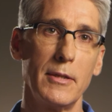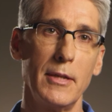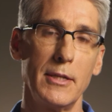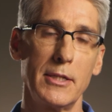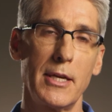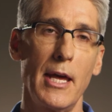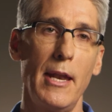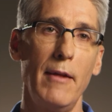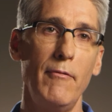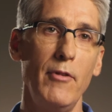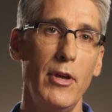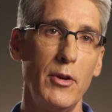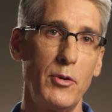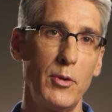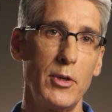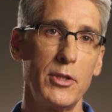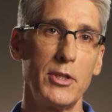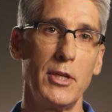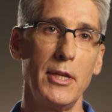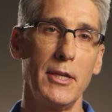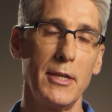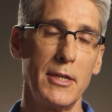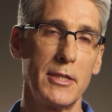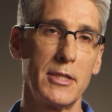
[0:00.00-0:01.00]
it's kind of
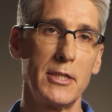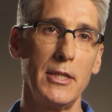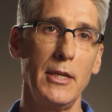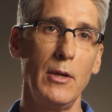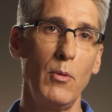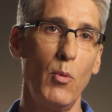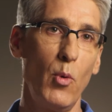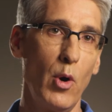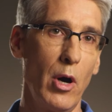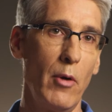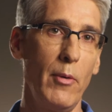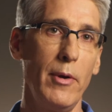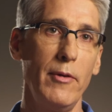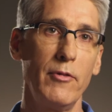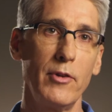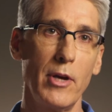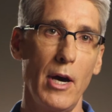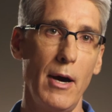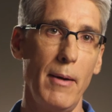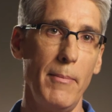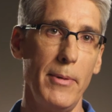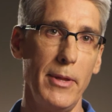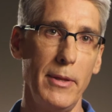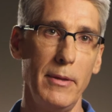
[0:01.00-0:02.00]
interesting to see where we've
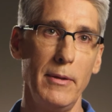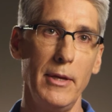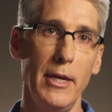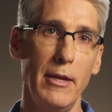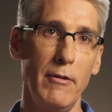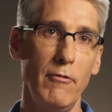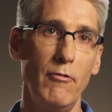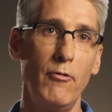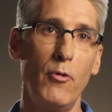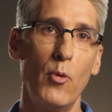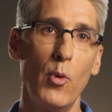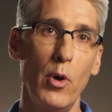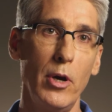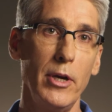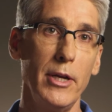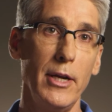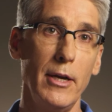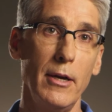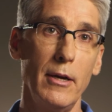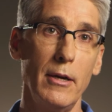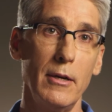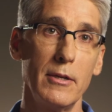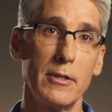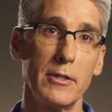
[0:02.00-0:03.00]
come in 4
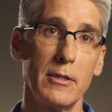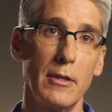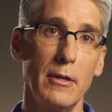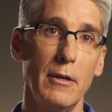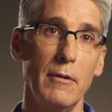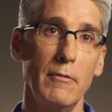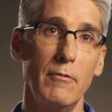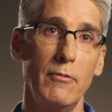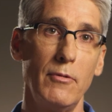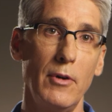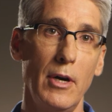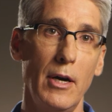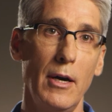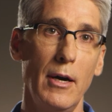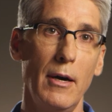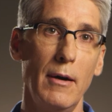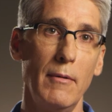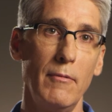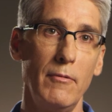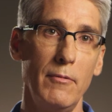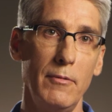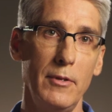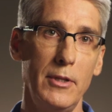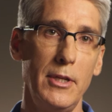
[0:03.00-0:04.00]
years
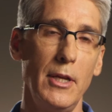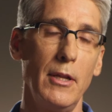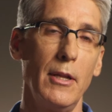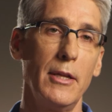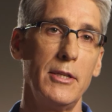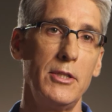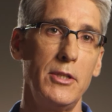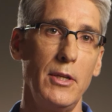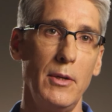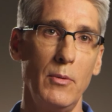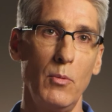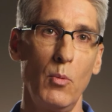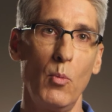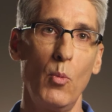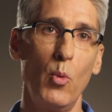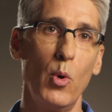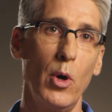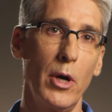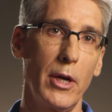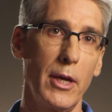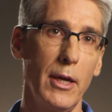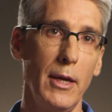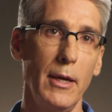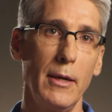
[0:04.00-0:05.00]
of diligent
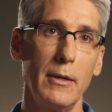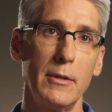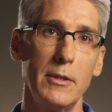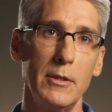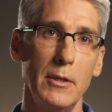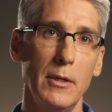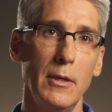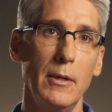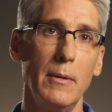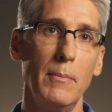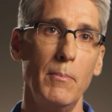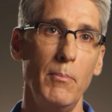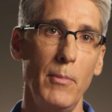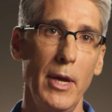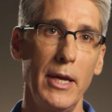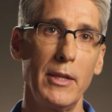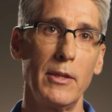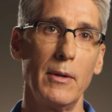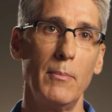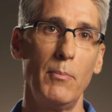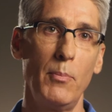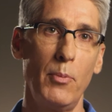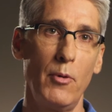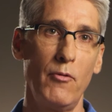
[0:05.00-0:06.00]
working to make
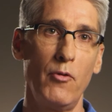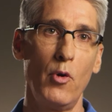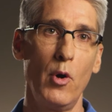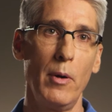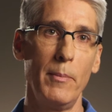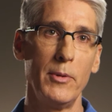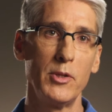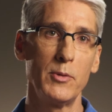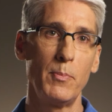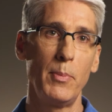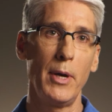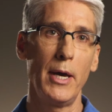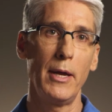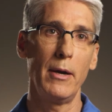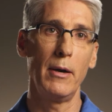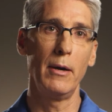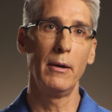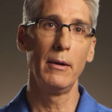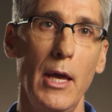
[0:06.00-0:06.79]
the performance better.